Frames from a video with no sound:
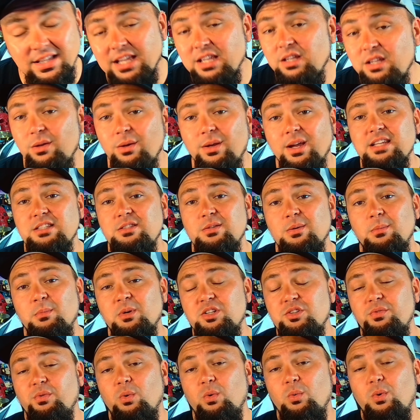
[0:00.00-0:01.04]
Thank you guys so
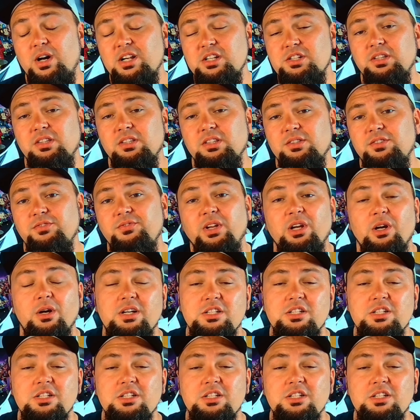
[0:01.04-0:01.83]
much for watching this video.